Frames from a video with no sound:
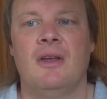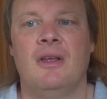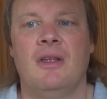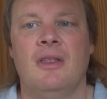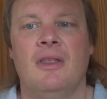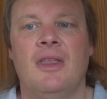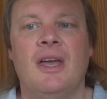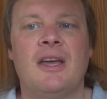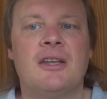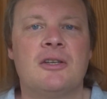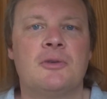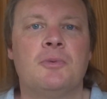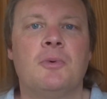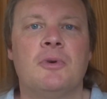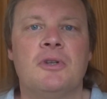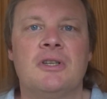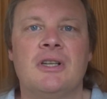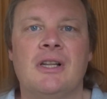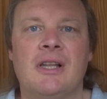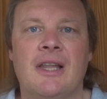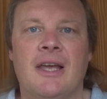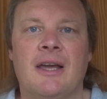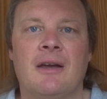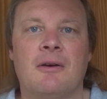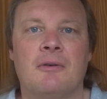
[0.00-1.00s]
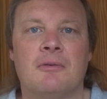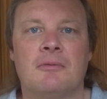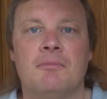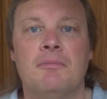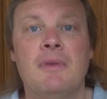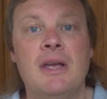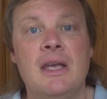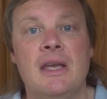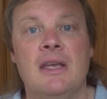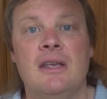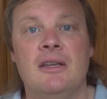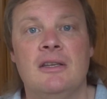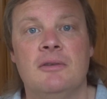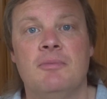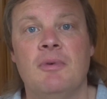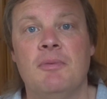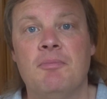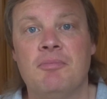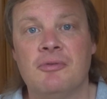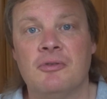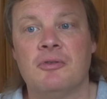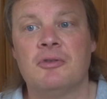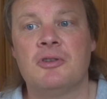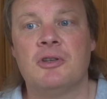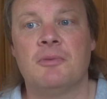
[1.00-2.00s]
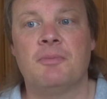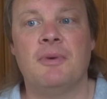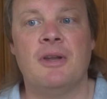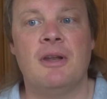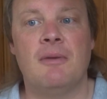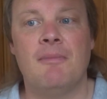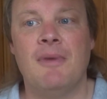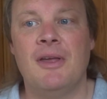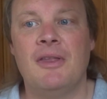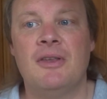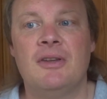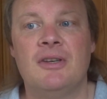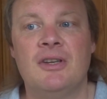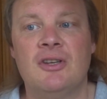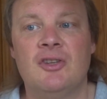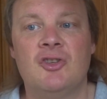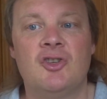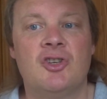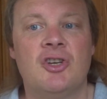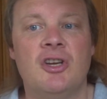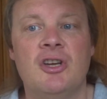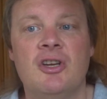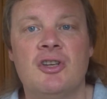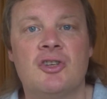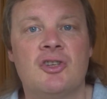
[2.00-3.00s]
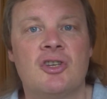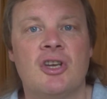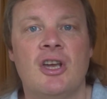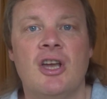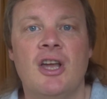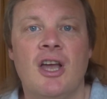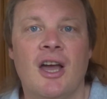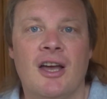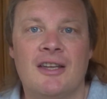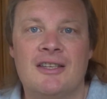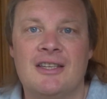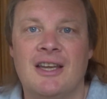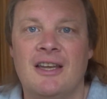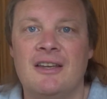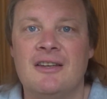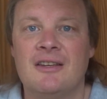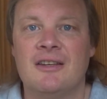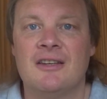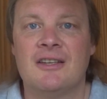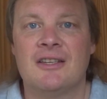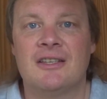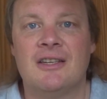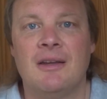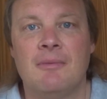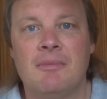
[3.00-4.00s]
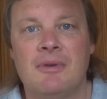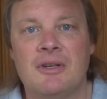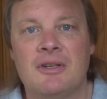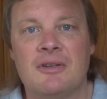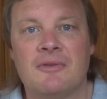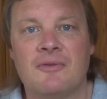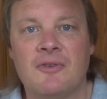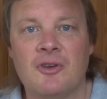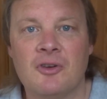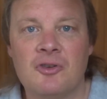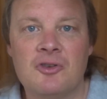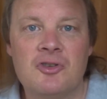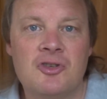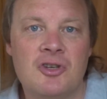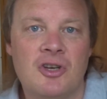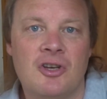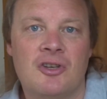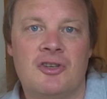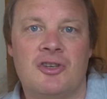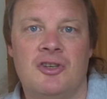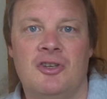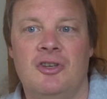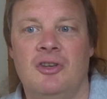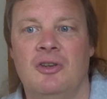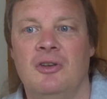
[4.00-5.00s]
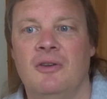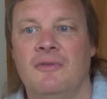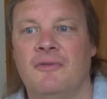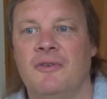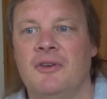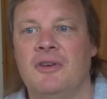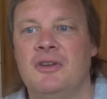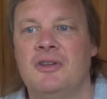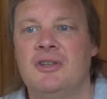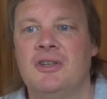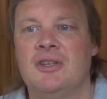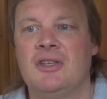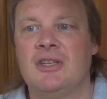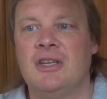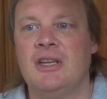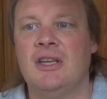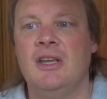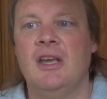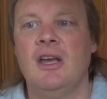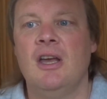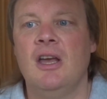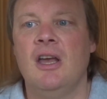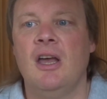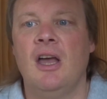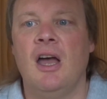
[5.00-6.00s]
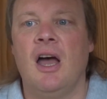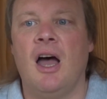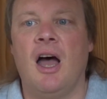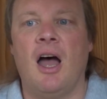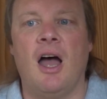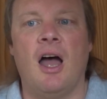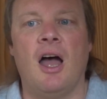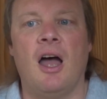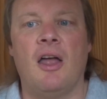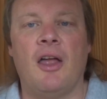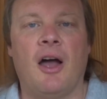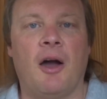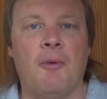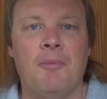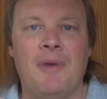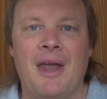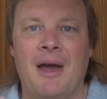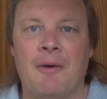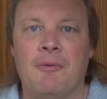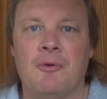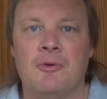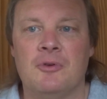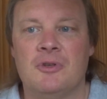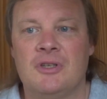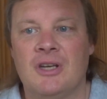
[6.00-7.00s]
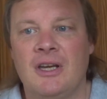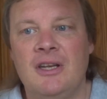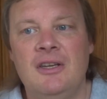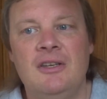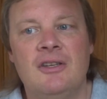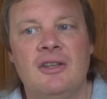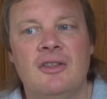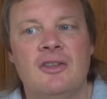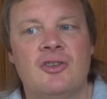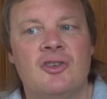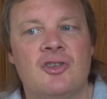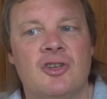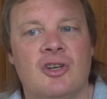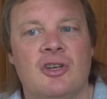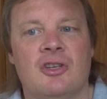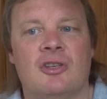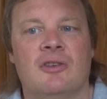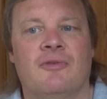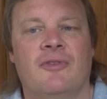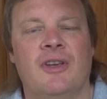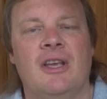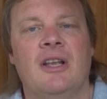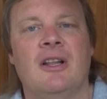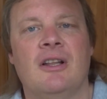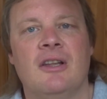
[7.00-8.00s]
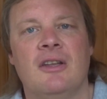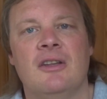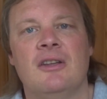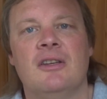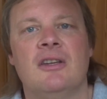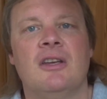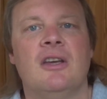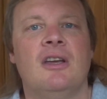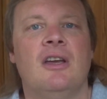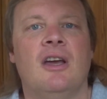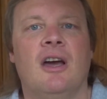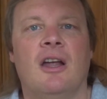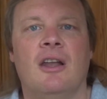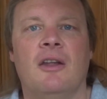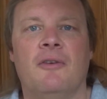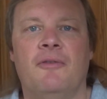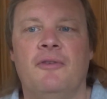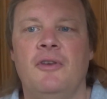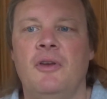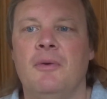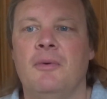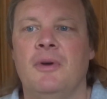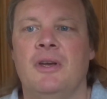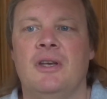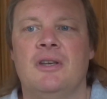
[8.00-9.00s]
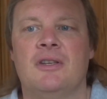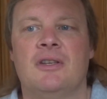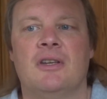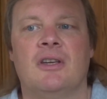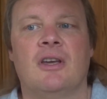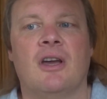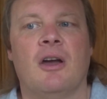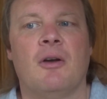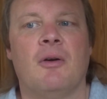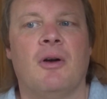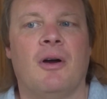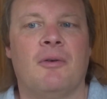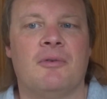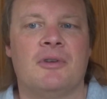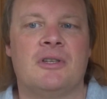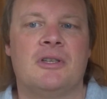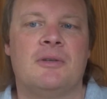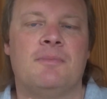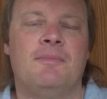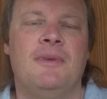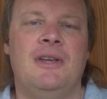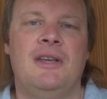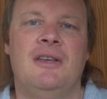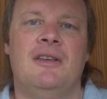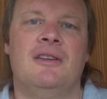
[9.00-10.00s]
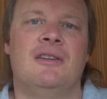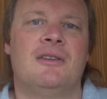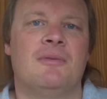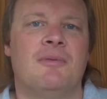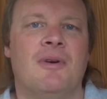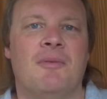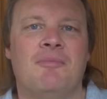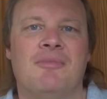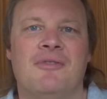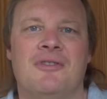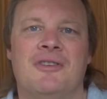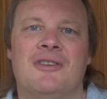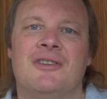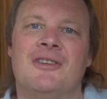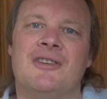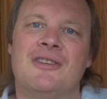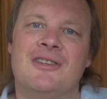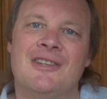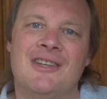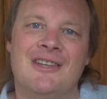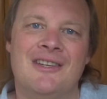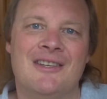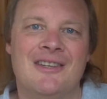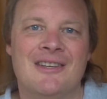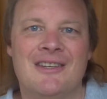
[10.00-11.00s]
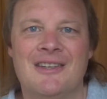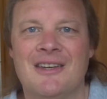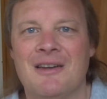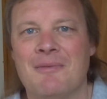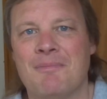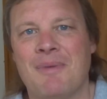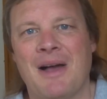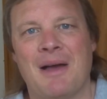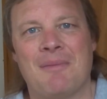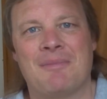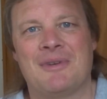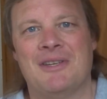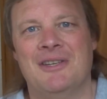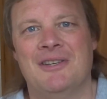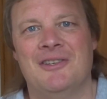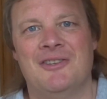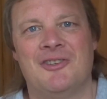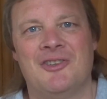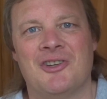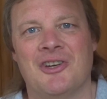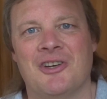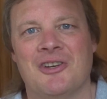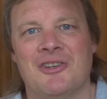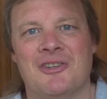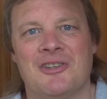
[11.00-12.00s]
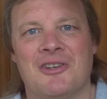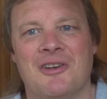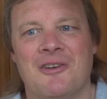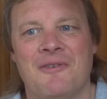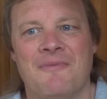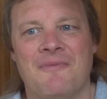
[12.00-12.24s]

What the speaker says: That's what allowed me to be brought up in a Methodist church, attend an Assemblies of God church at university. I'm now ordained in the Church of England, and a few weeks ago I was speaking to my brothers and sisters in a Baptist church.